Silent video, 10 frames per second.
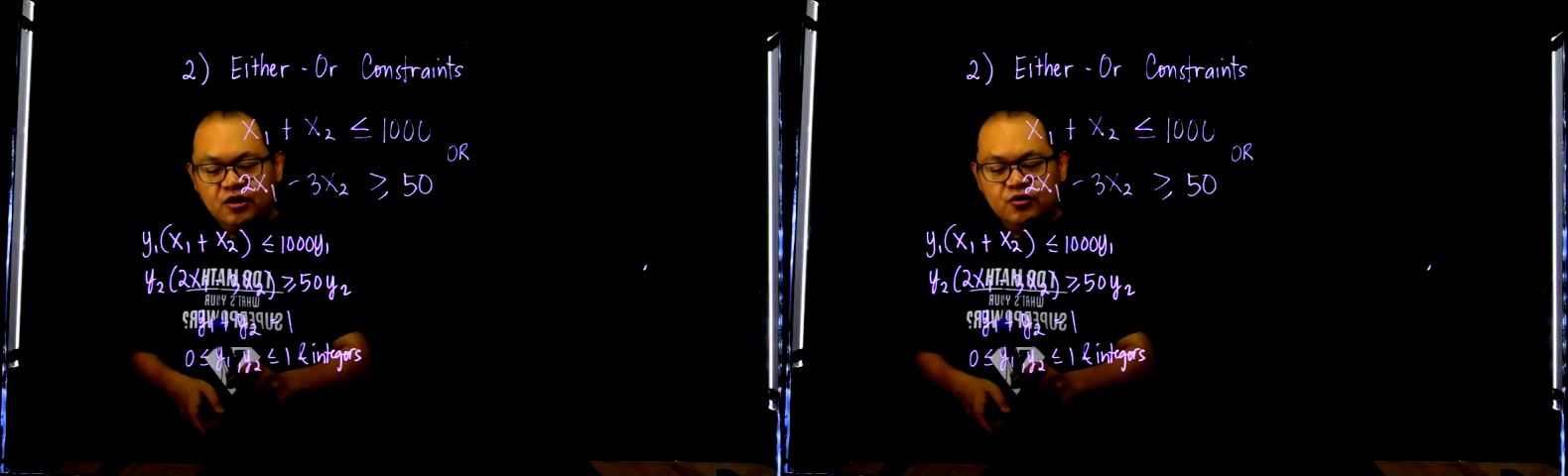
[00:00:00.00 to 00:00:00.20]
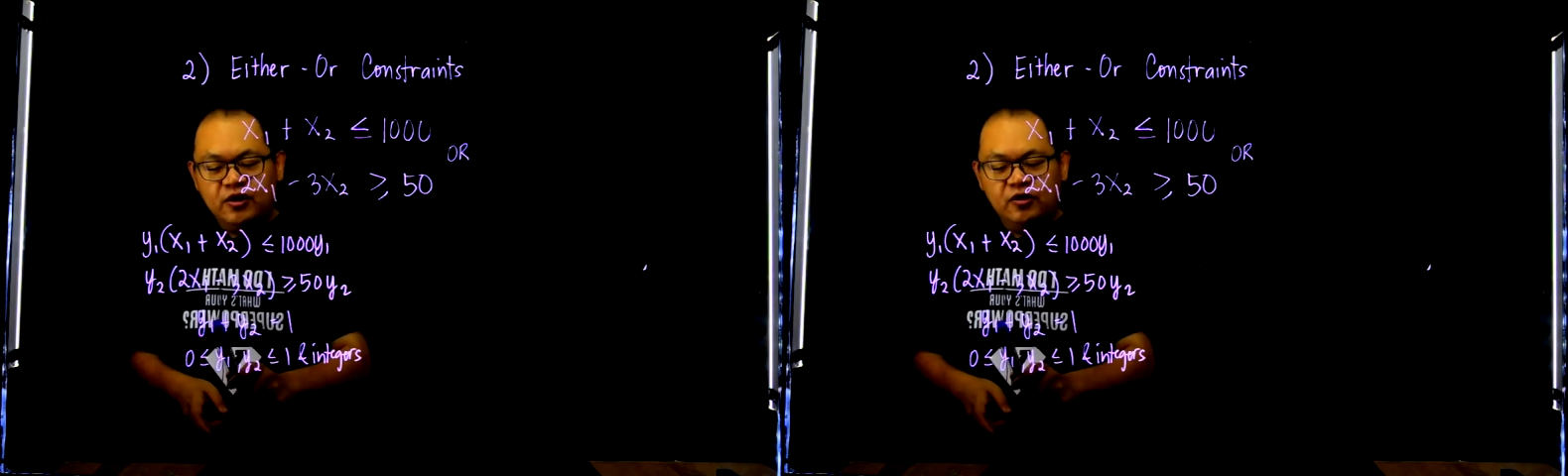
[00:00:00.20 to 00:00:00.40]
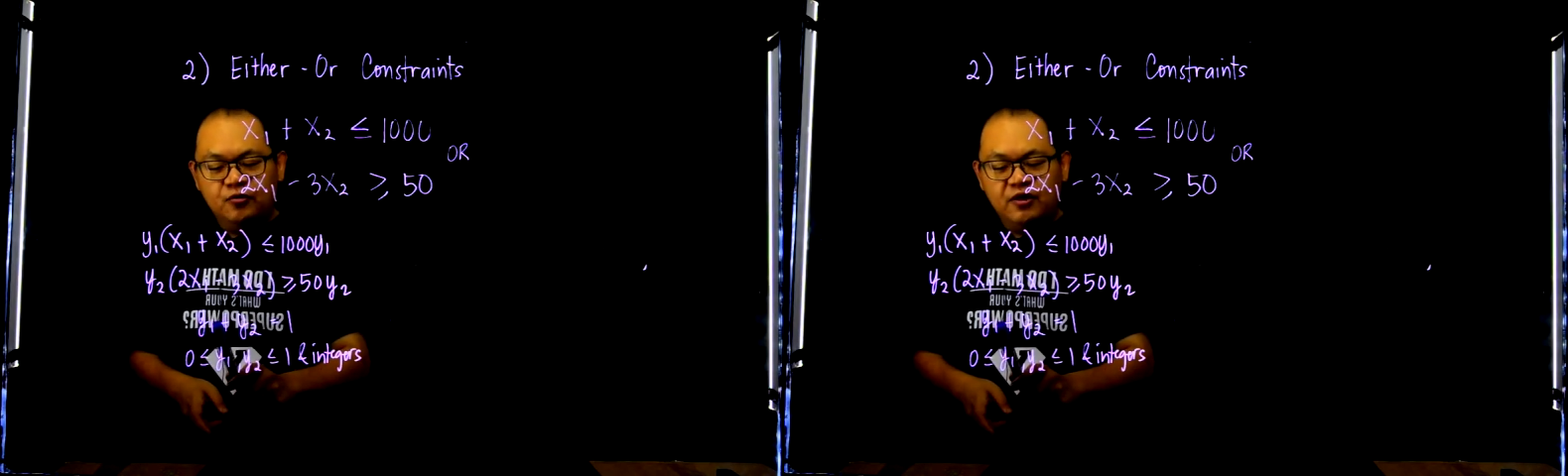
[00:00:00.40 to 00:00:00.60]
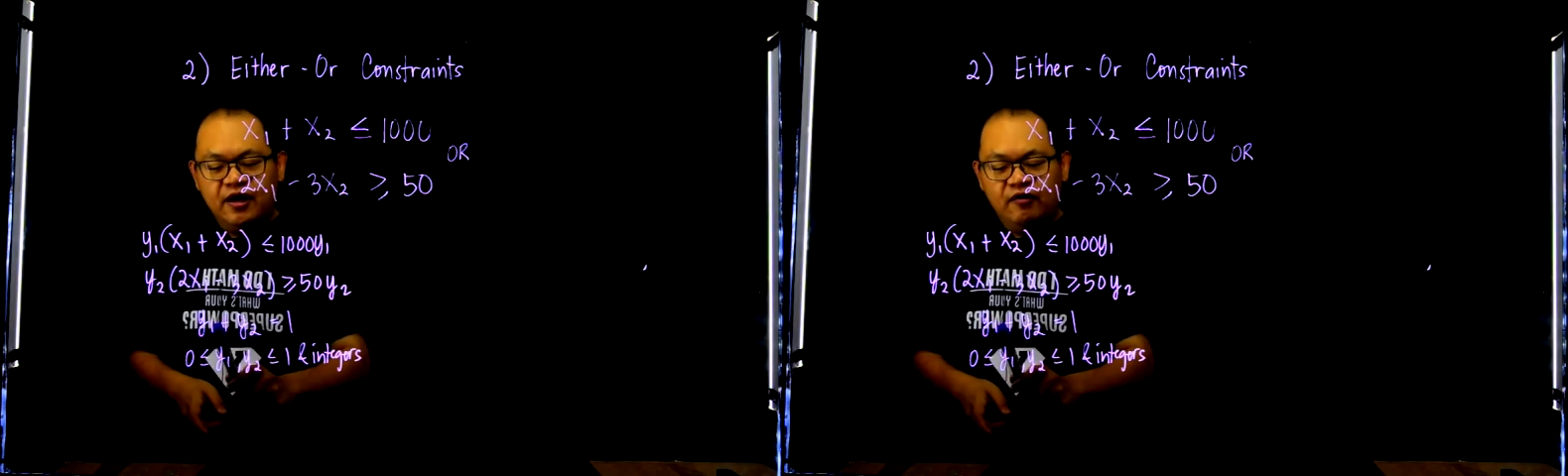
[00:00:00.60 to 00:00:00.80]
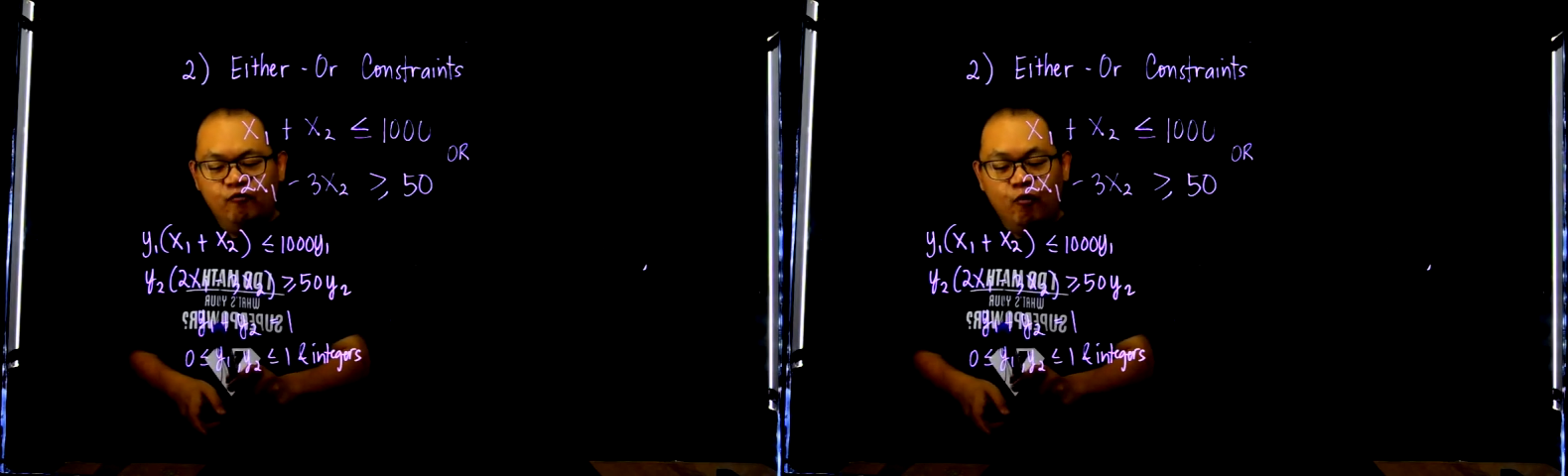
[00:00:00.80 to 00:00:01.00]
you can only
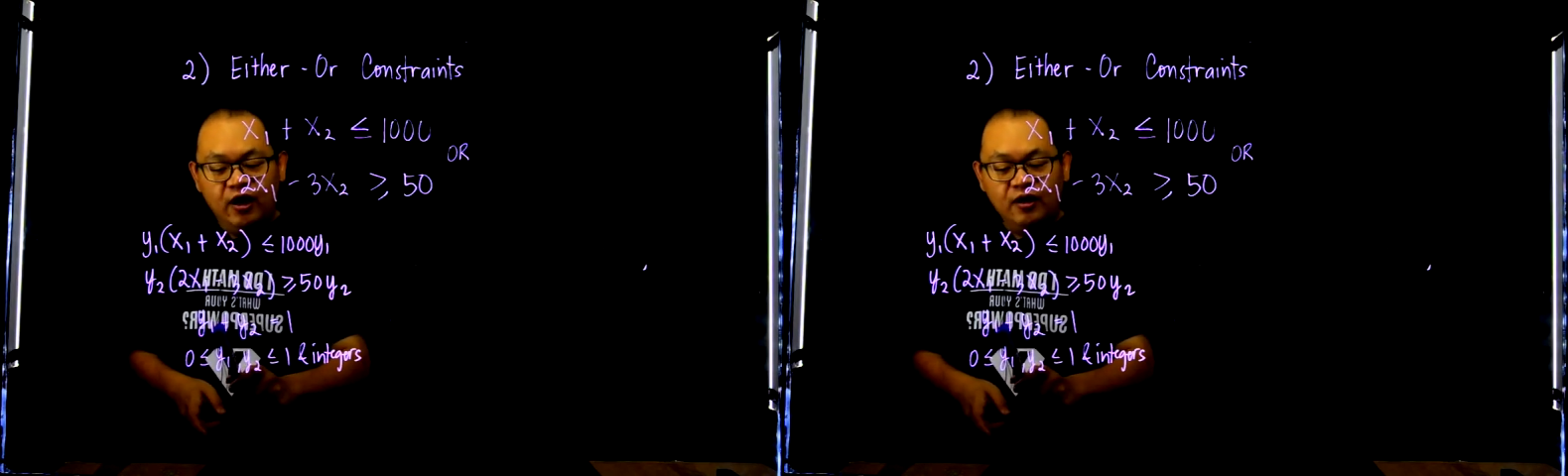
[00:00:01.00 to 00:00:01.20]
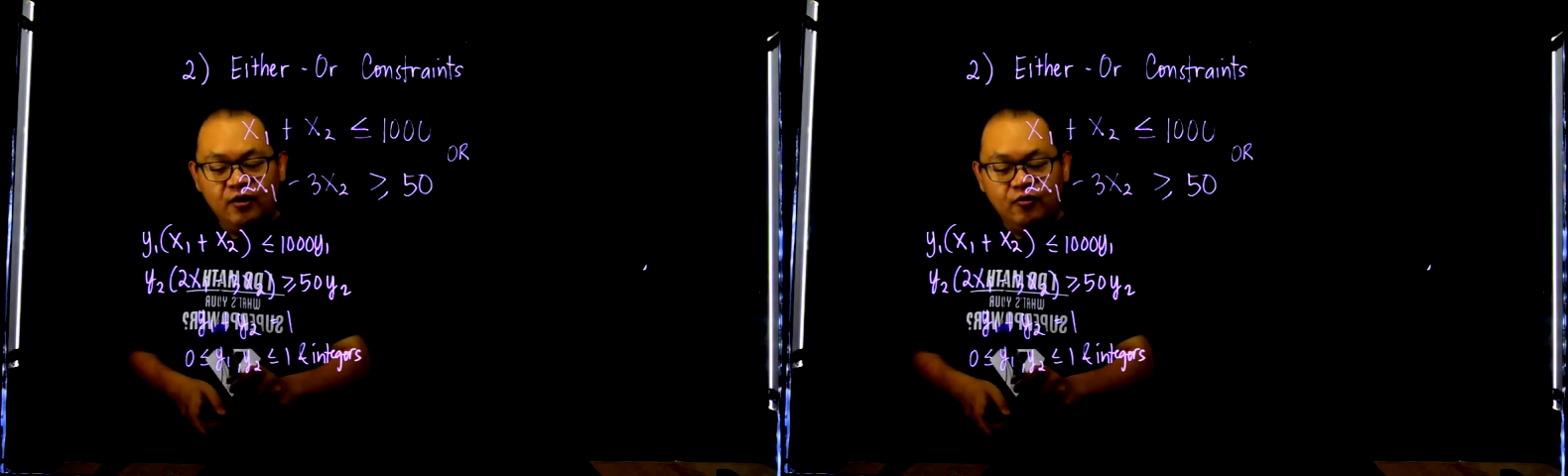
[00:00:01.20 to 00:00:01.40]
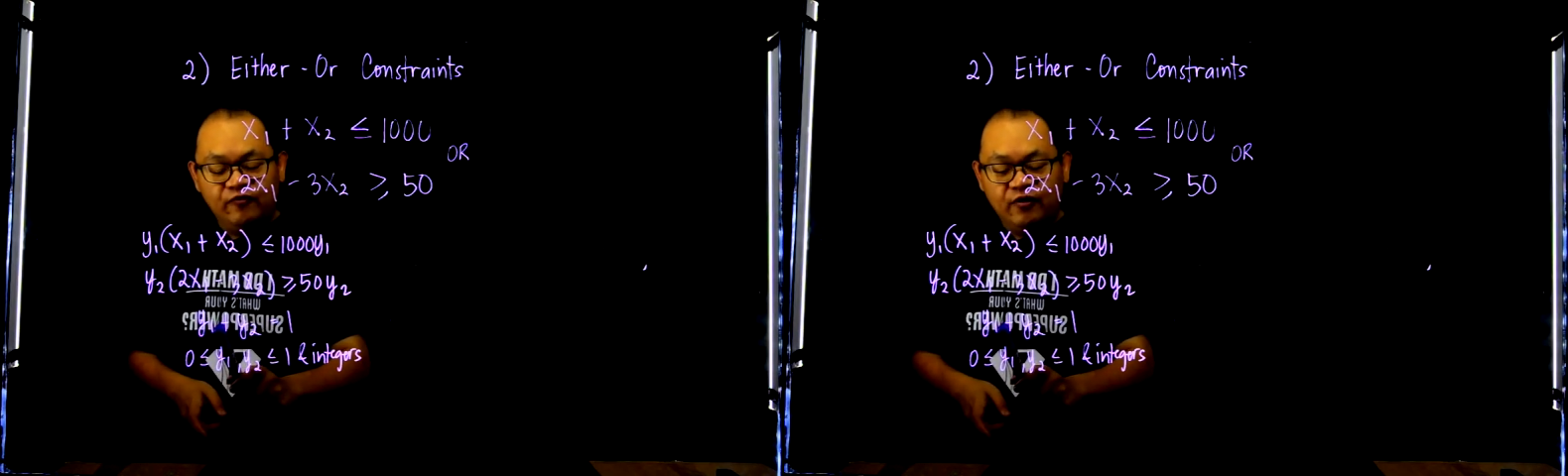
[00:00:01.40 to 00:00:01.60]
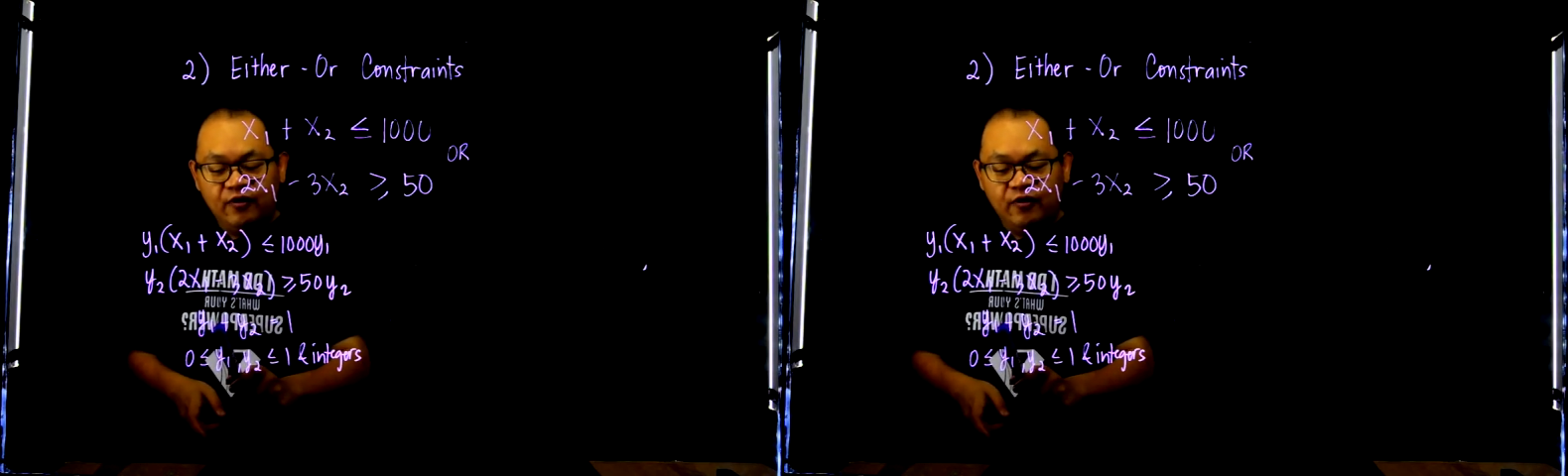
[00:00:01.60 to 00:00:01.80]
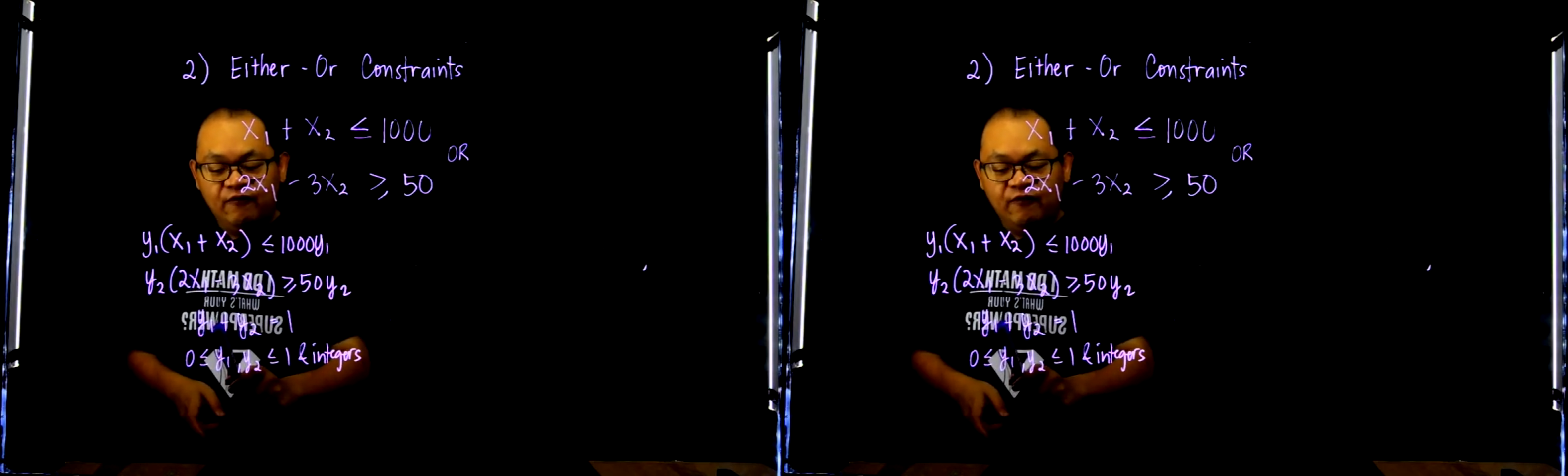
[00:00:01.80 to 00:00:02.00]
have one of
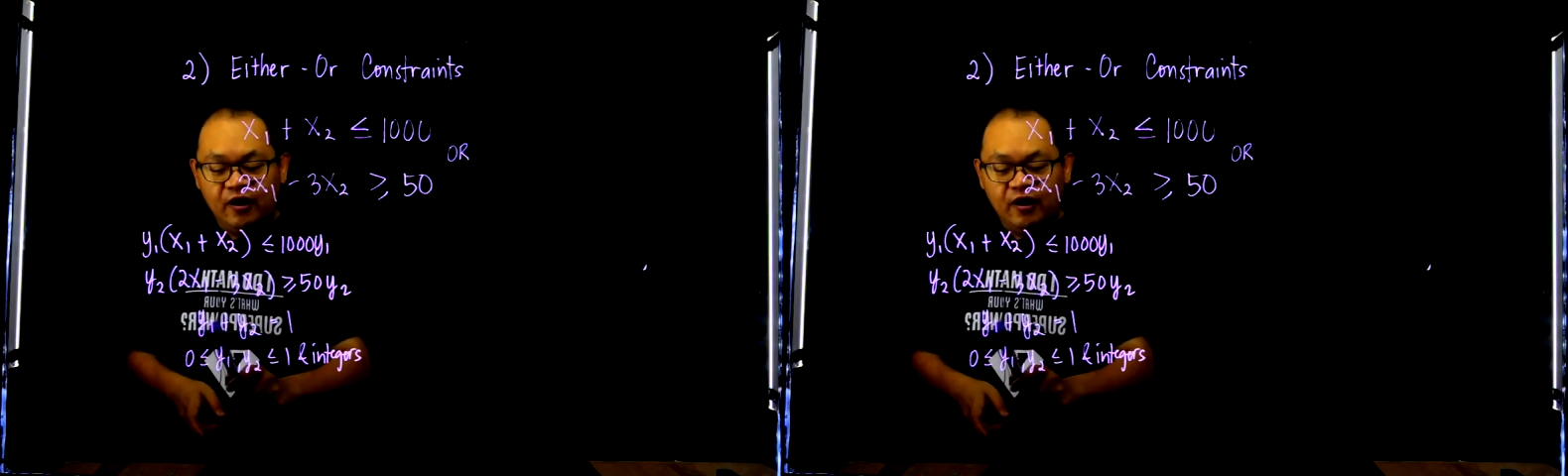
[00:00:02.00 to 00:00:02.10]
the